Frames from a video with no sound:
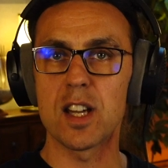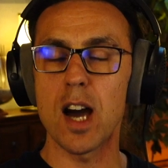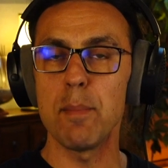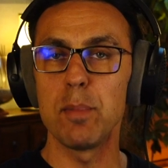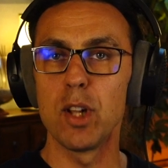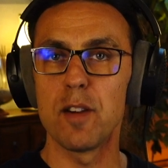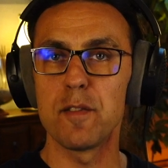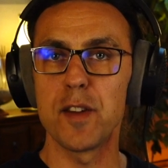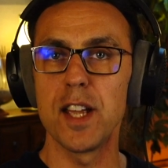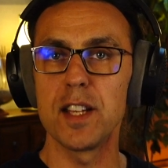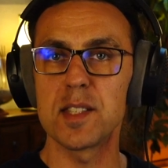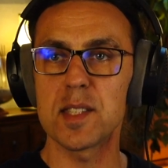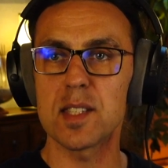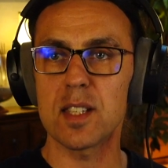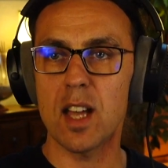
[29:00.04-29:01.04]
couple of
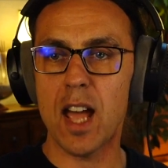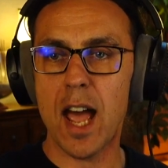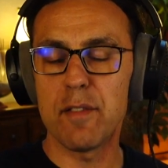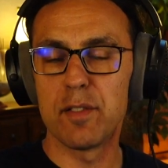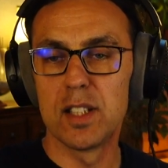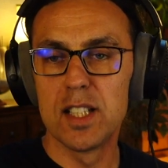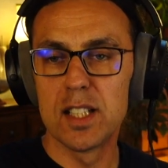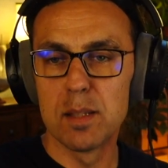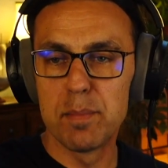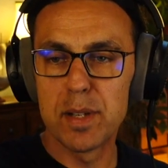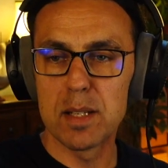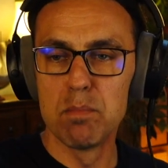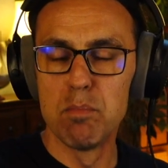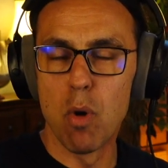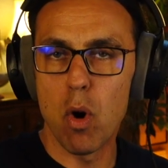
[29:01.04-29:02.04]
hits have a little
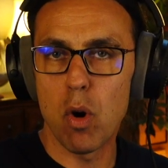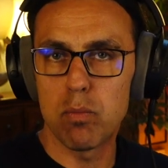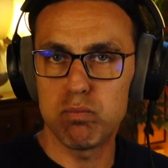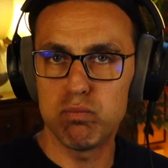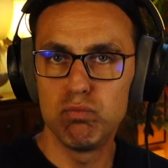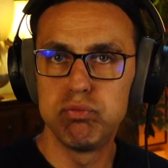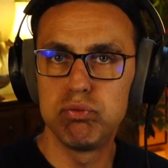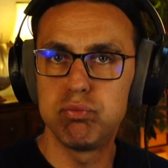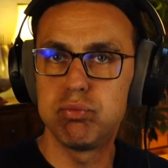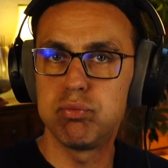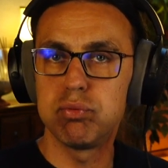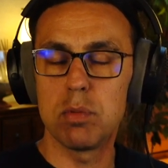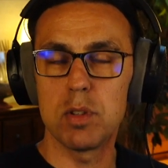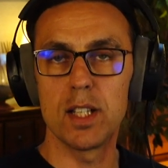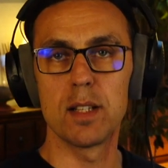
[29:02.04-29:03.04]
bit
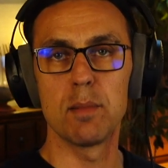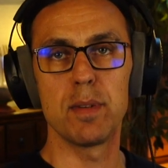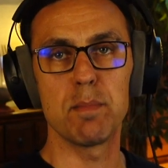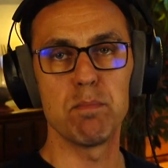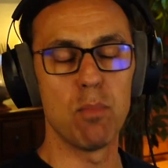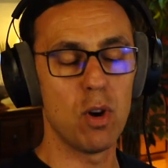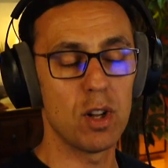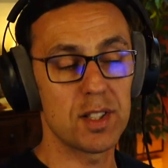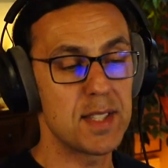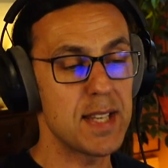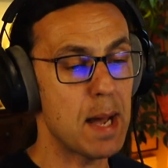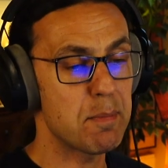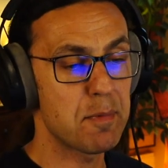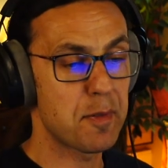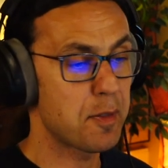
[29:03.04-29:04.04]
more
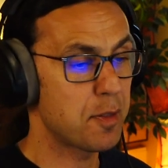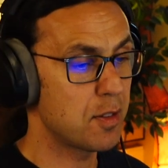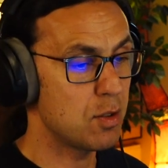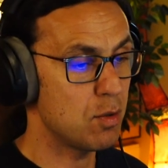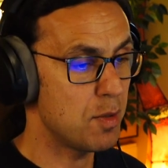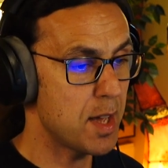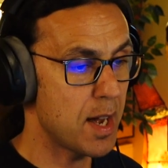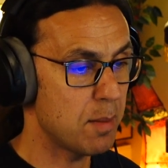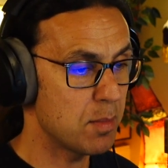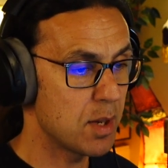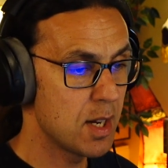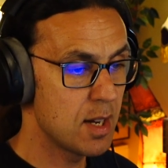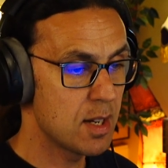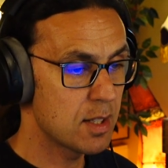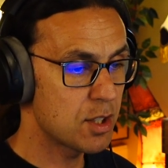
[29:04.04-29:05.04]
depth to them.
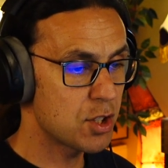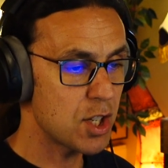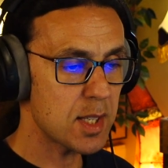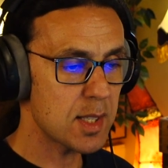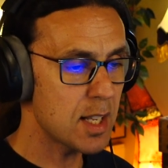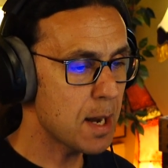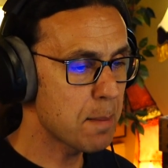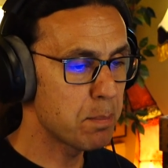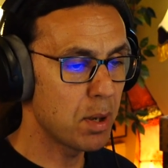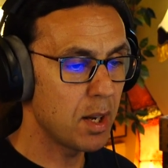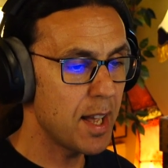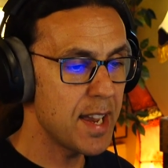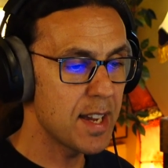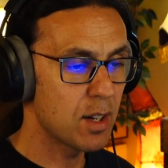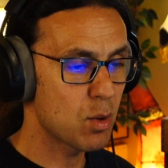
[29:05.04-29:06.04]
It's just like
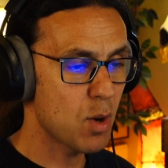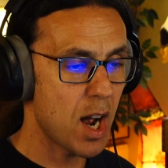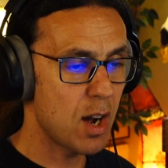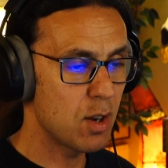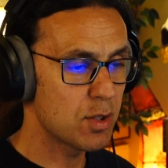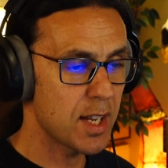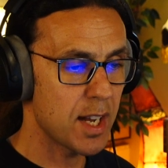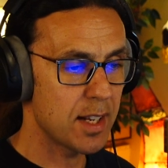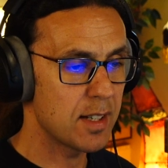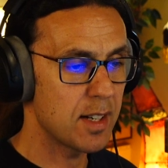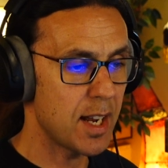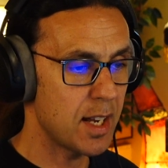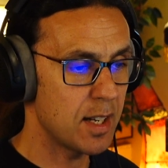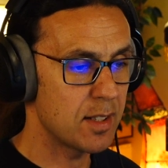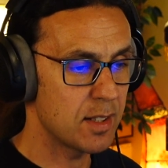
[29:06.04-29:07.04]
playing around
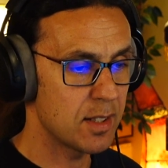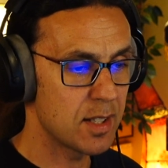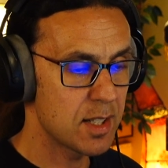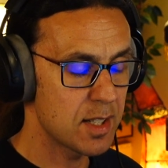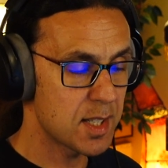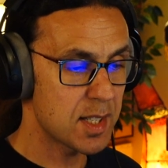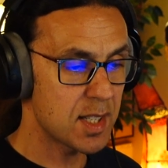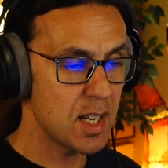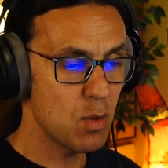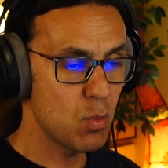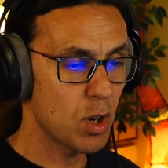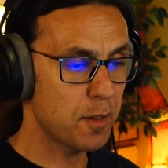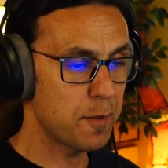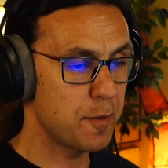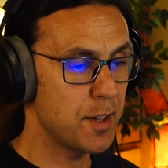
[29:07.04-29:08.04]
and see
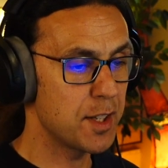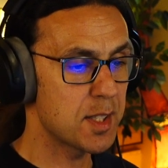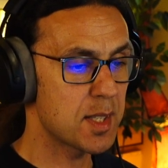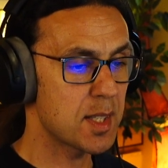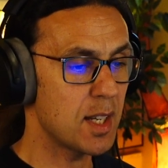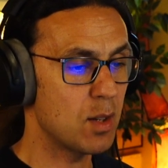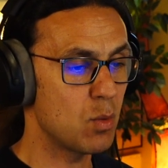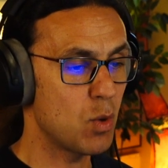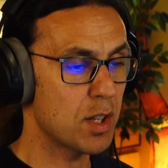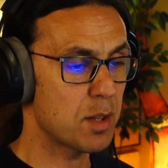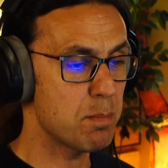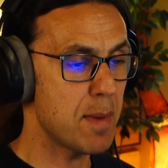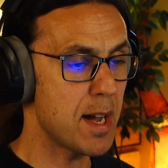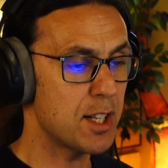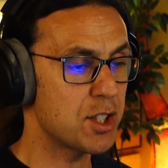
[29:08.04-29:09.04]
what fits and
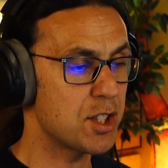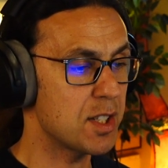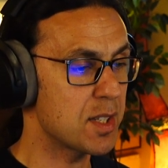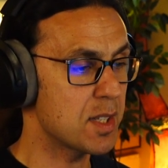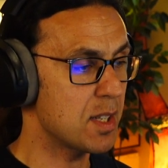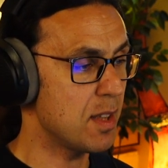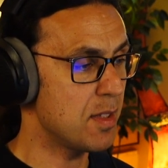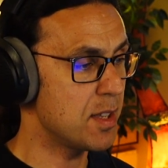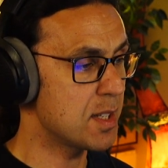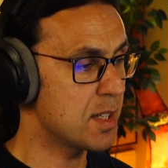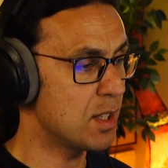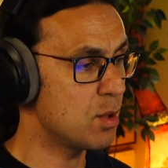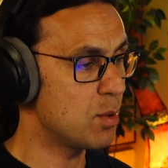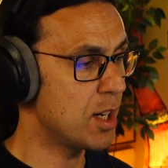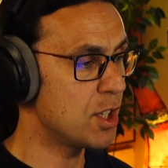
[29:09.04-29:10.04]
what matches the
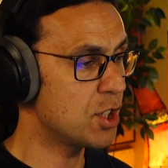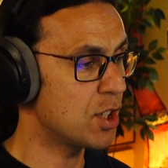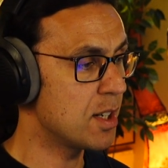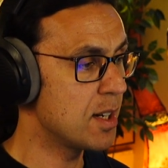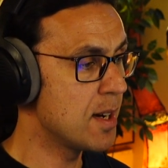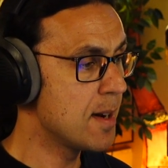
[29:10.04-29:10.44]
situation.